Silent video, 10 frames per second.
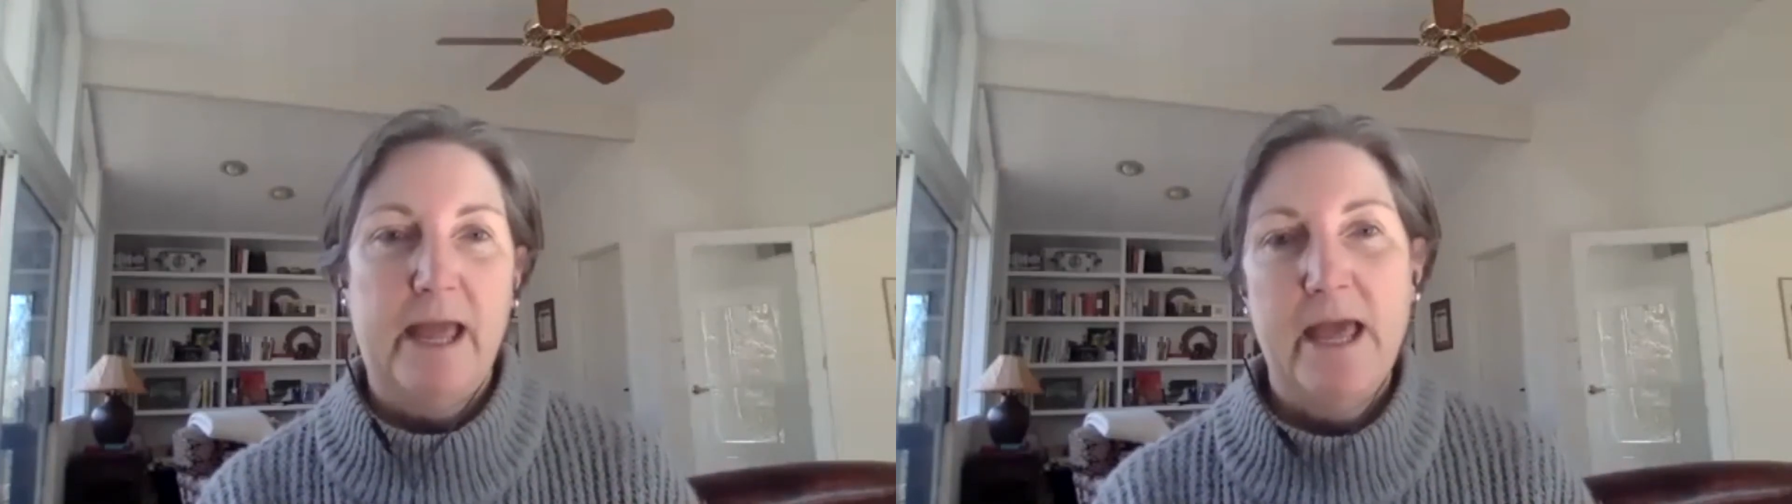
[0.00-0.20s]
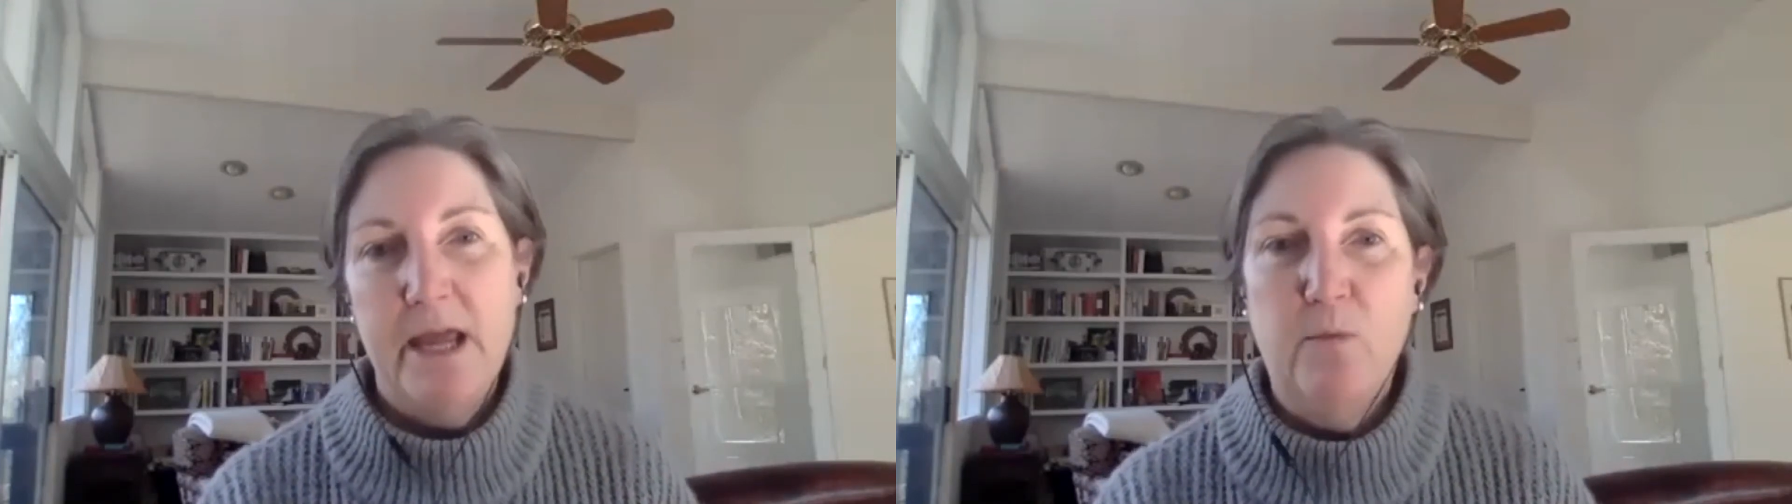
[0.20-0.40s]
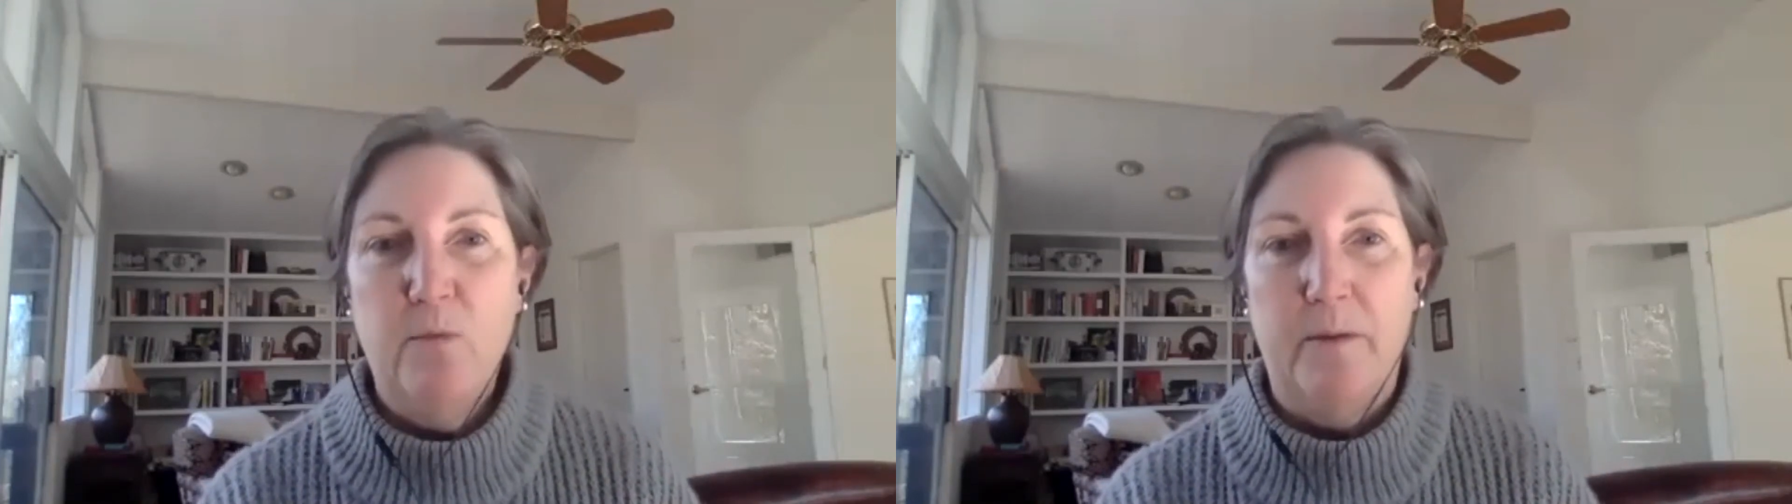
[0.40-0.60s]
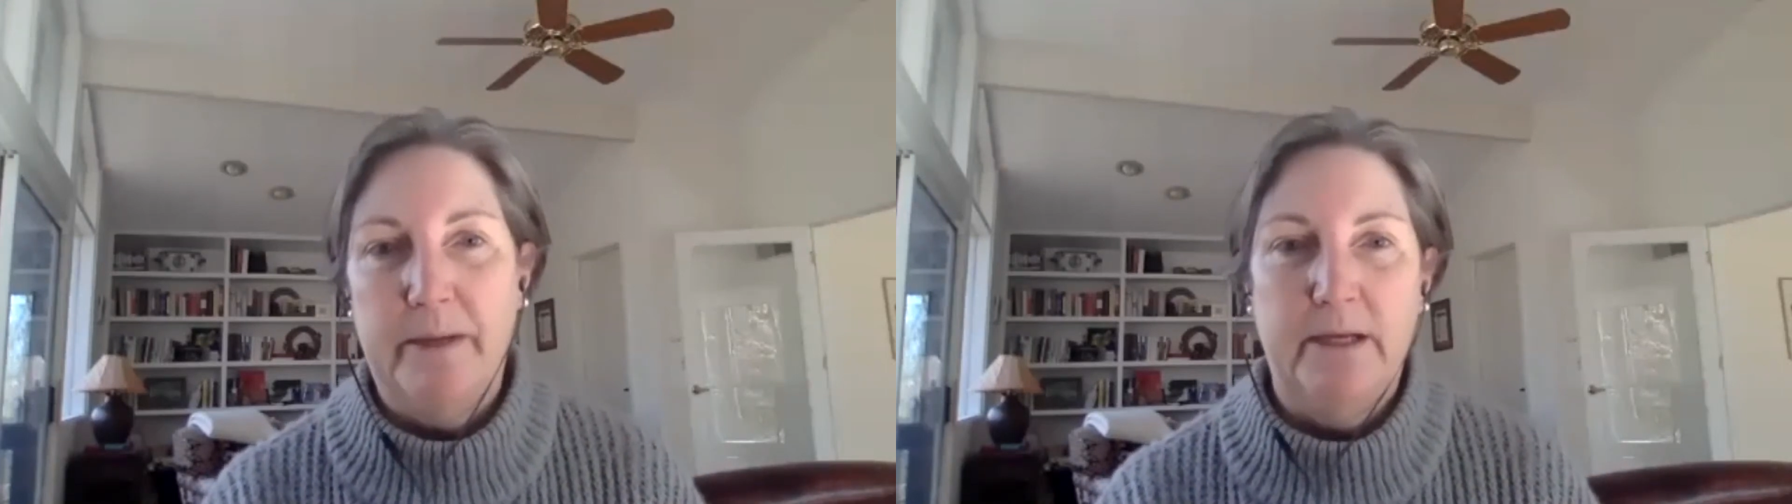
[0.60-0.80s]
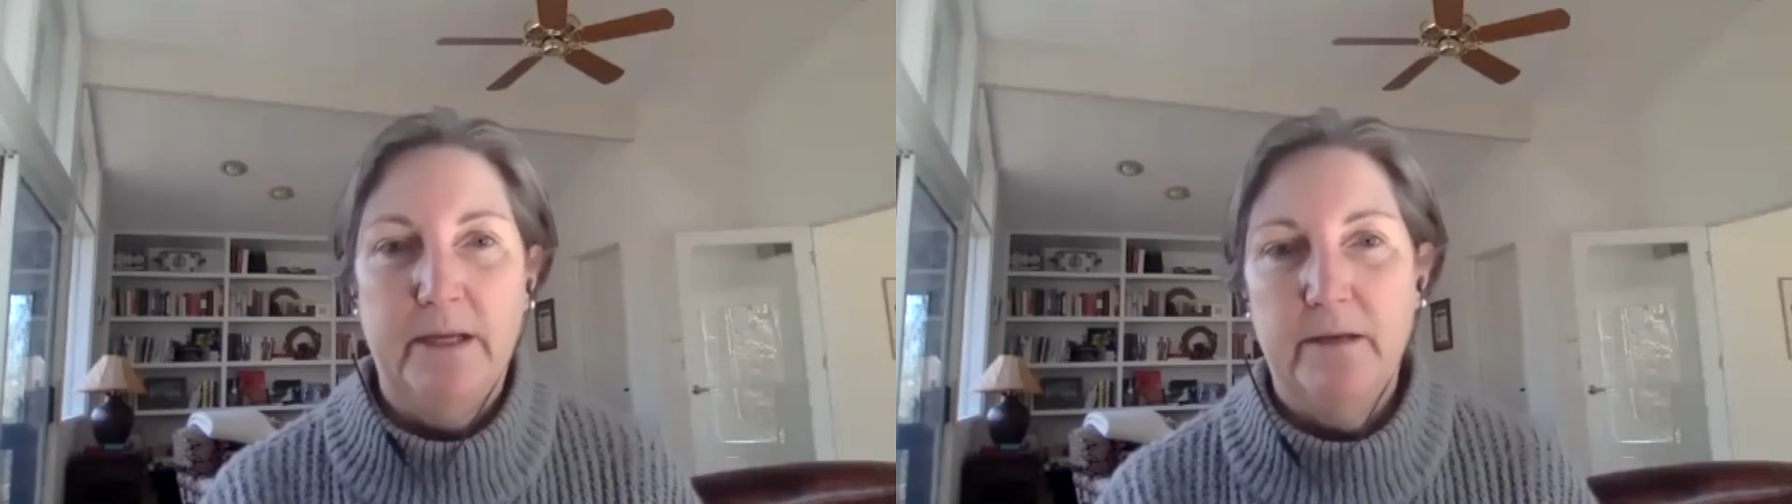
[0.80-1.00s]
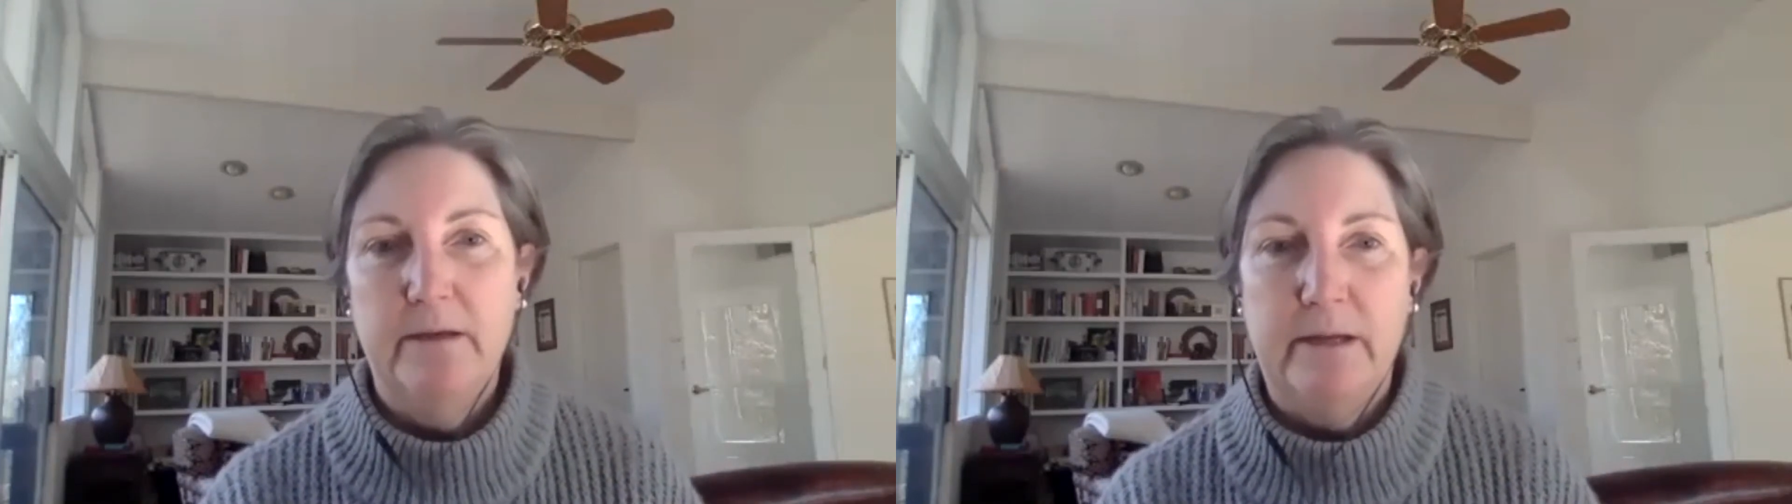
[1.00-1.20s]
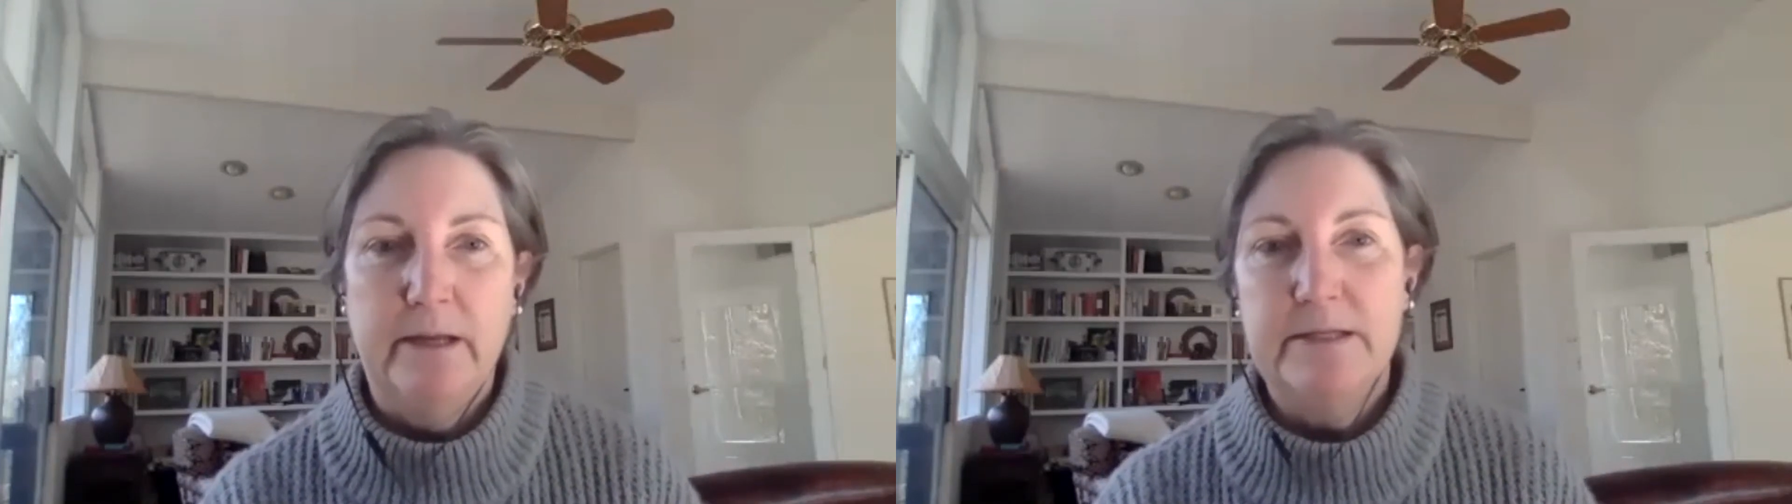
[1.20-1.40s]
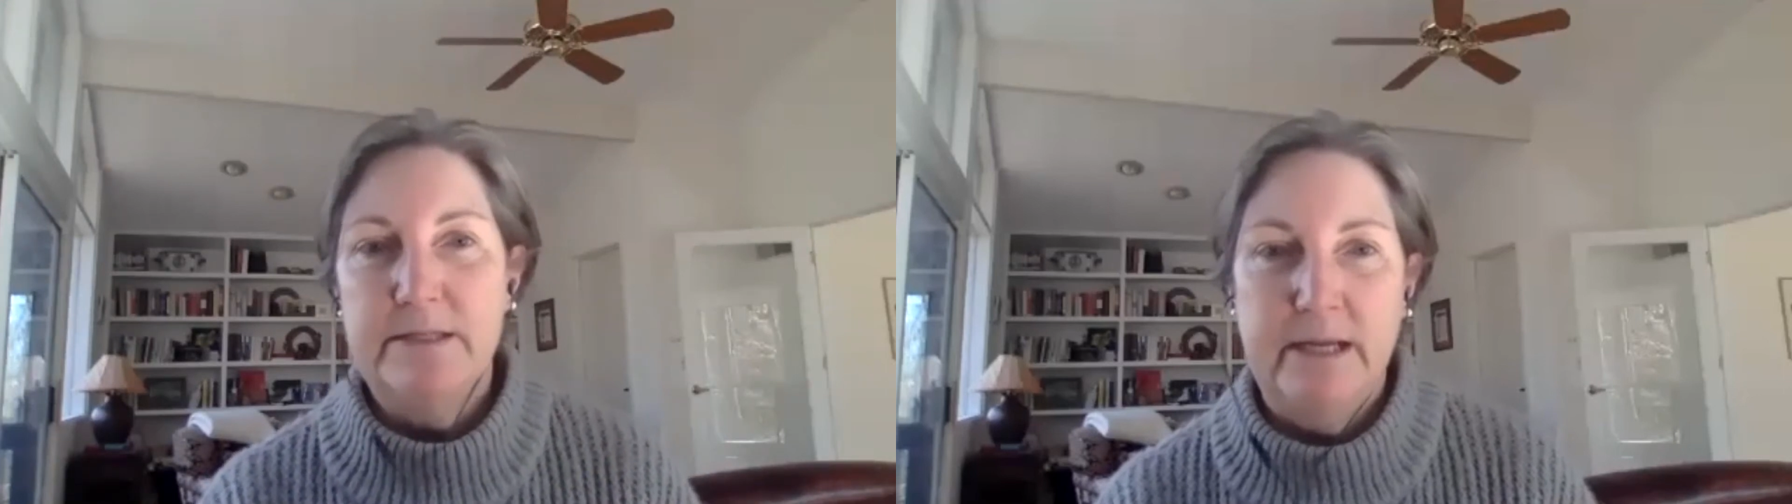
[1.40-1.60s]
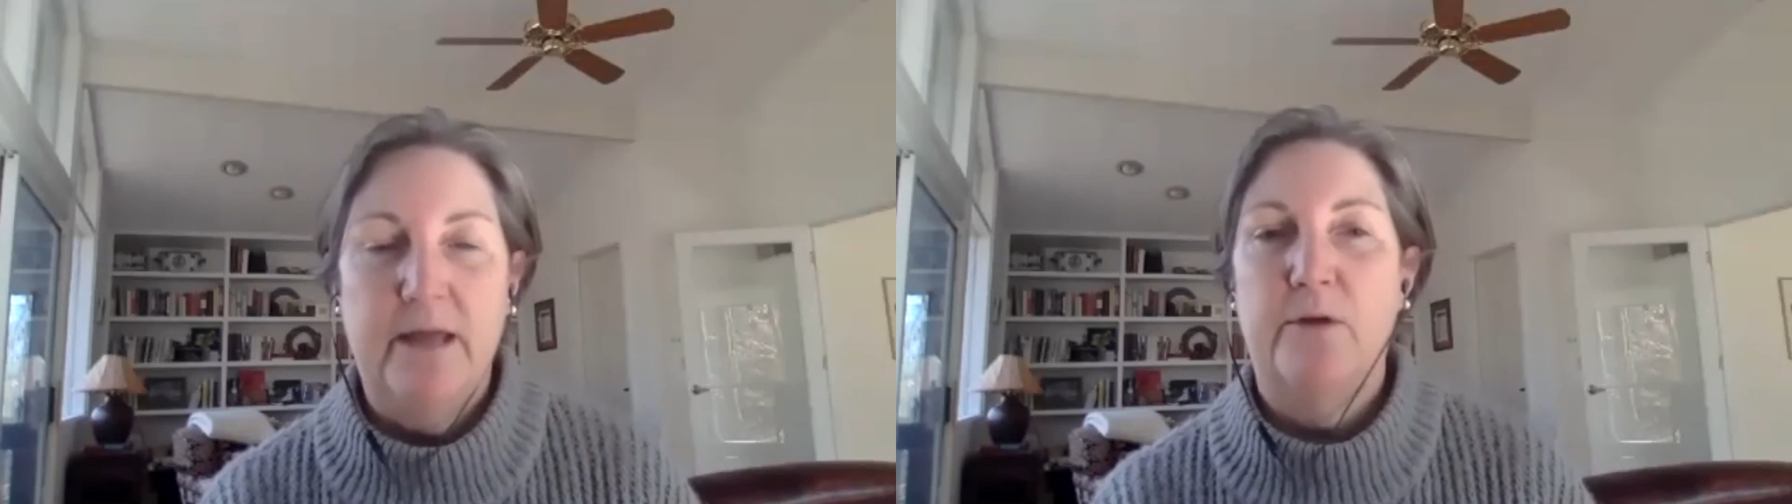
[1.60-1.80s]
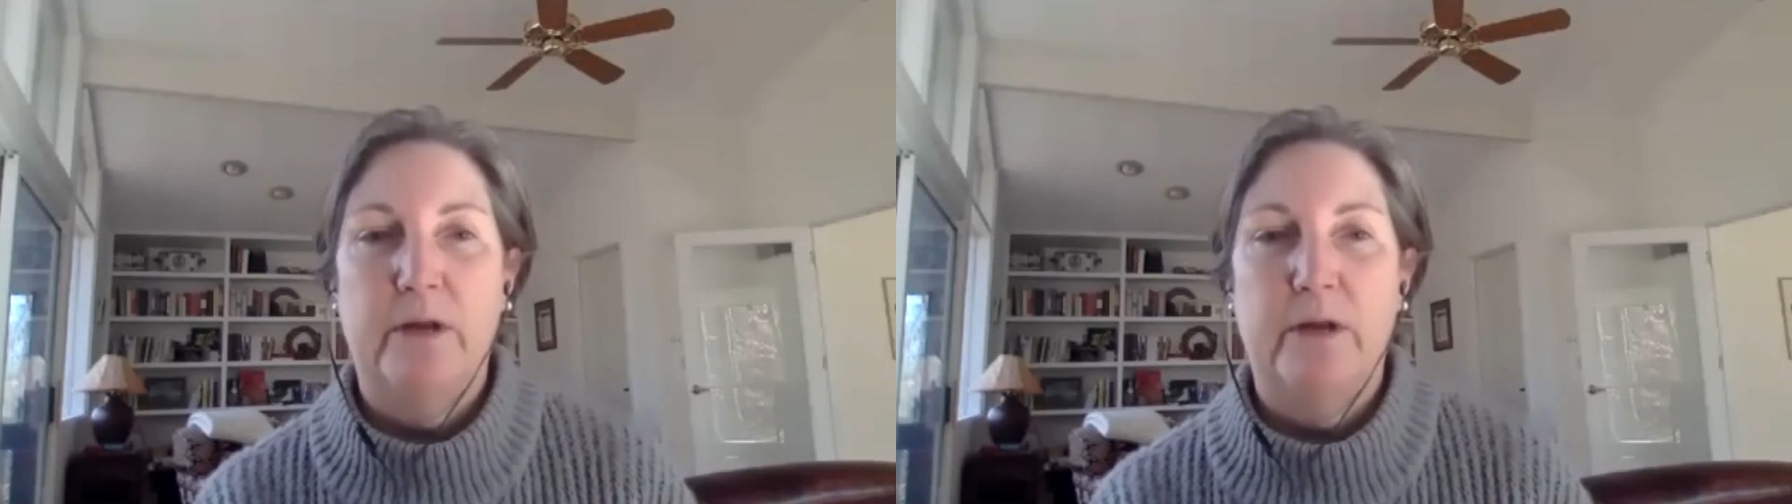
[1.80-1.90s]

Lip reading: hey, women, get it together